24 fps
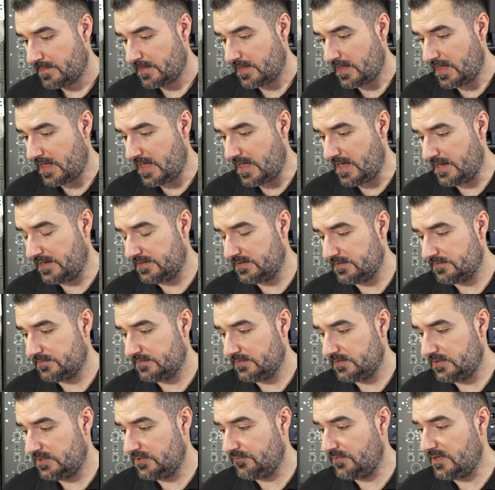and
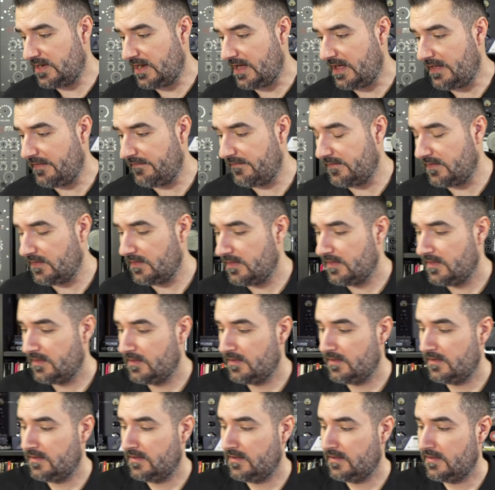you will have
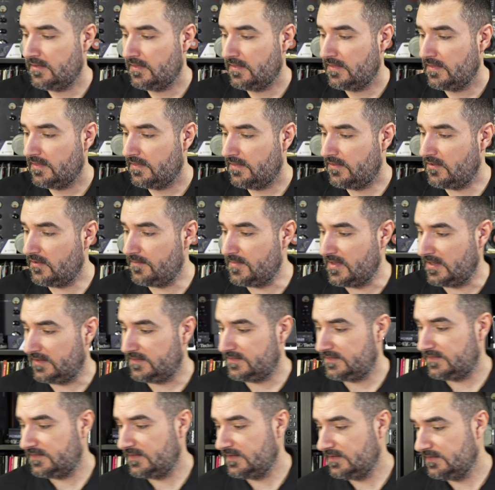the
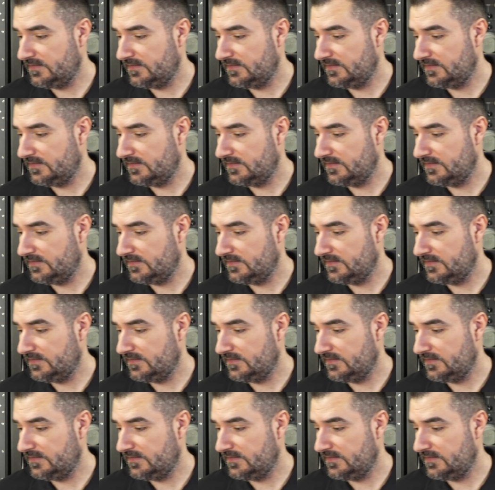mix.